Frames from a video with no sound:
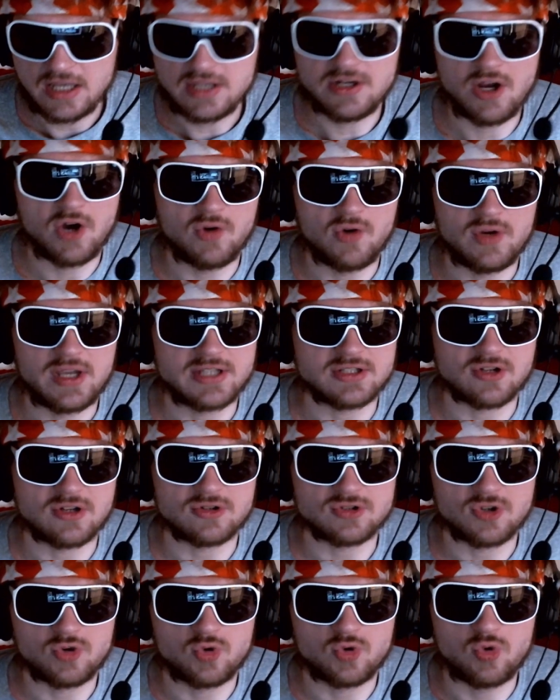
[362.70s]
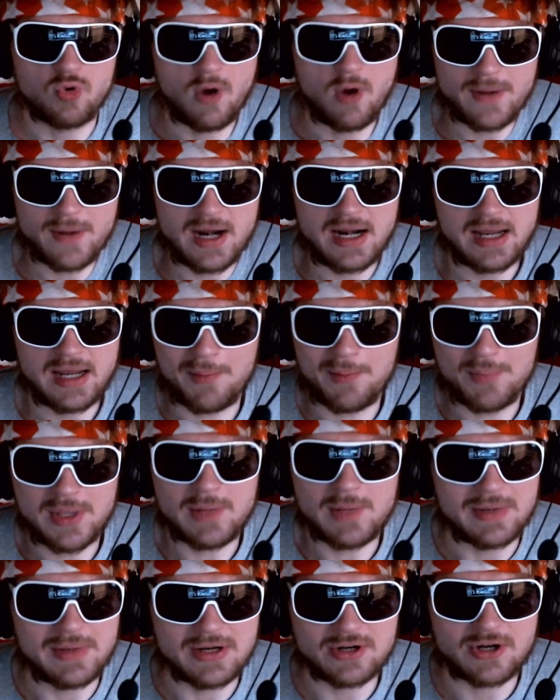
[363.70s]
know, it's also cool. I'm not like a
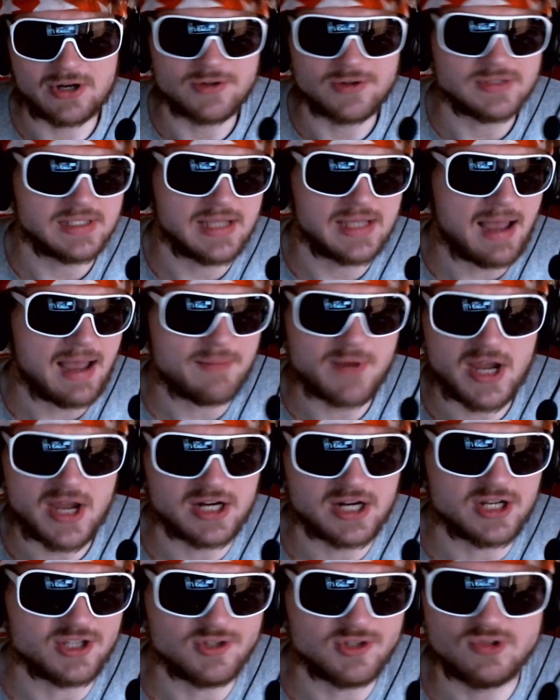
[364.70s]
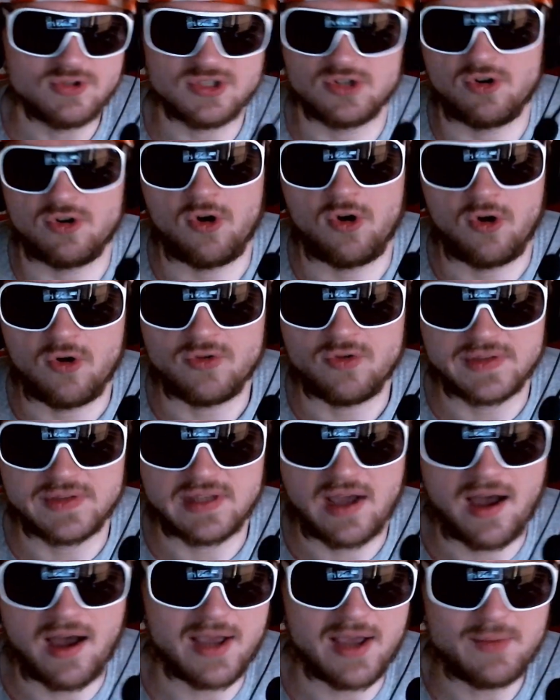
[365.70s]
big beer cozy guy. I'm not going to use it all the
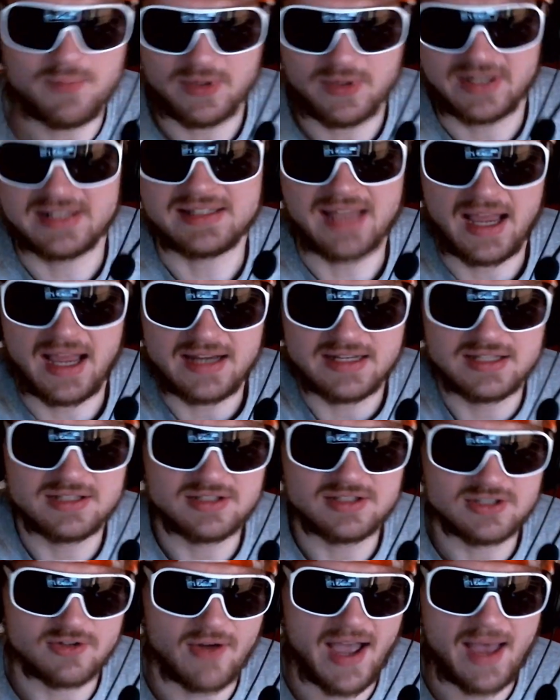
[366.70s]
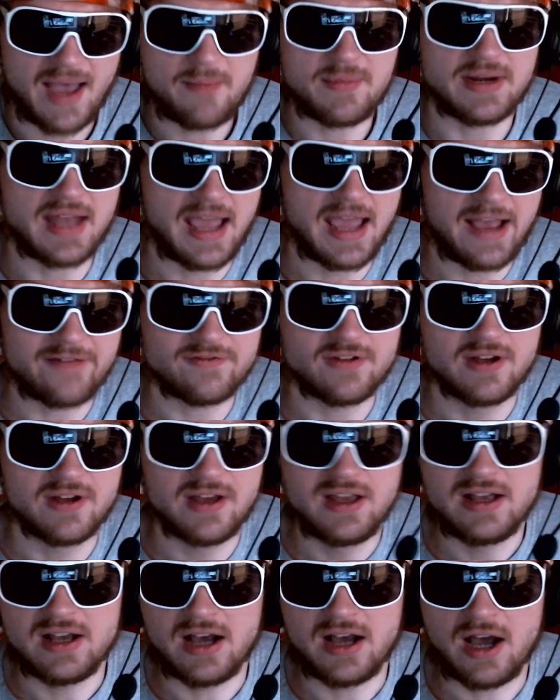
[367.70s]
time, but it, I did so happen to have
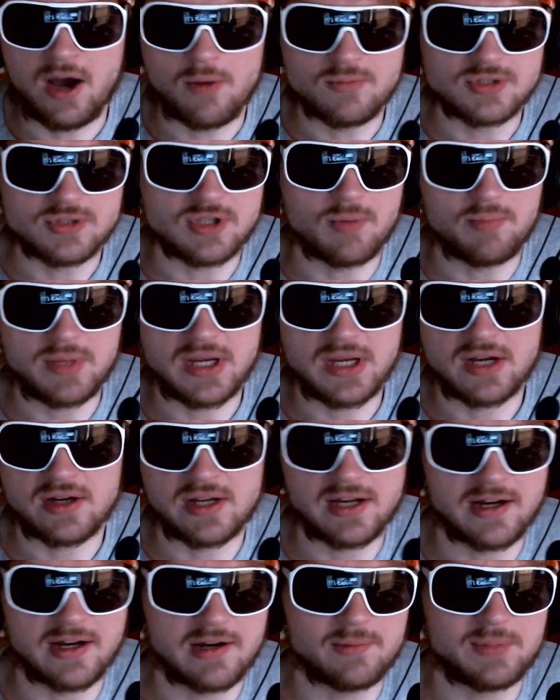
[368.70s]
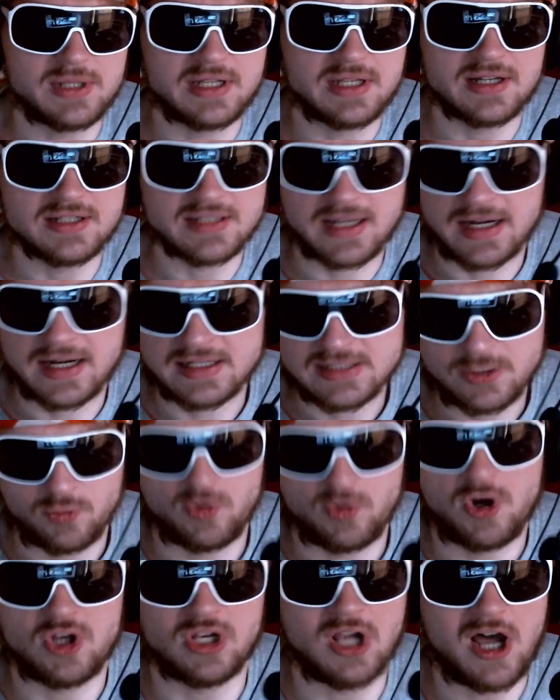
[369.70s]
um, some beer here because, like I said,
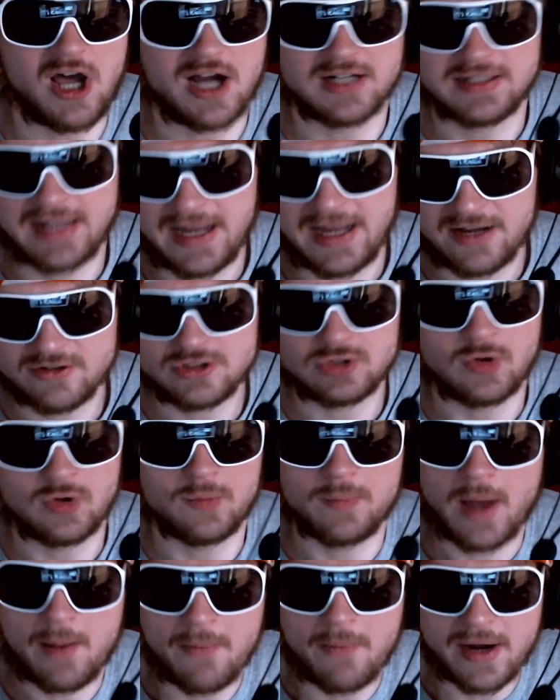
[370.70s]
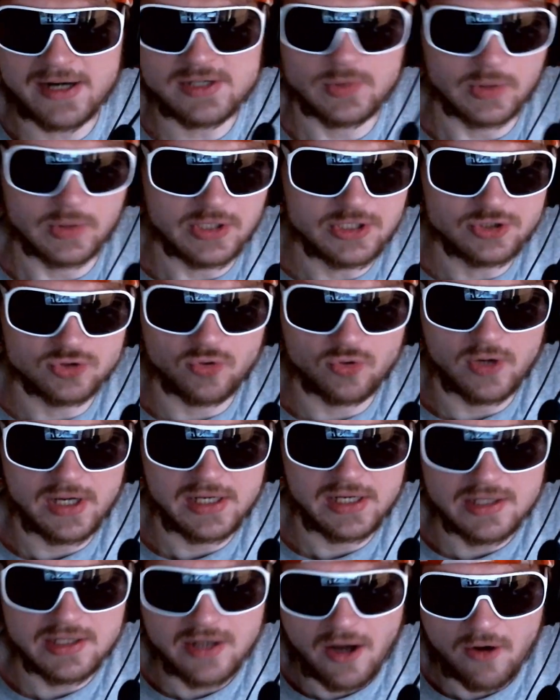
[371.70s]
we're on lockdown, so I'm, I might as well enjoy
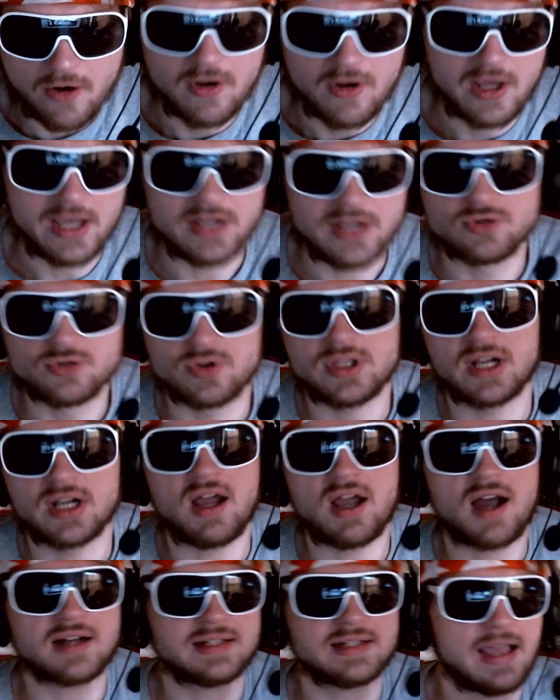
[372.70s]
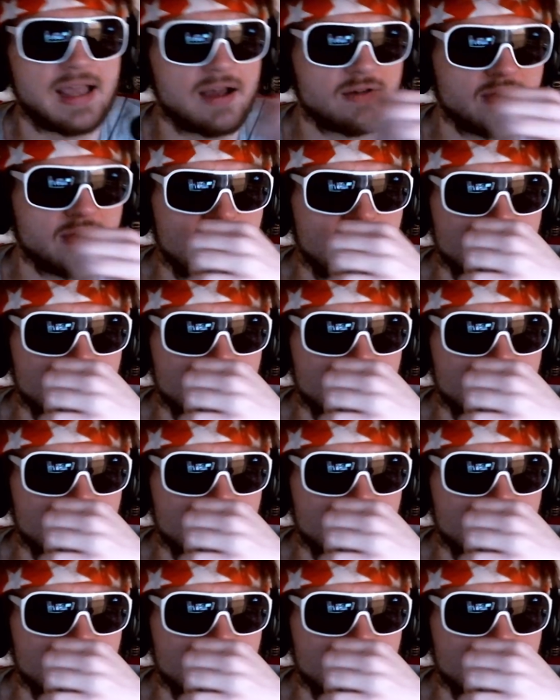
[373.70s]
it, you know, enjoy the lockdown,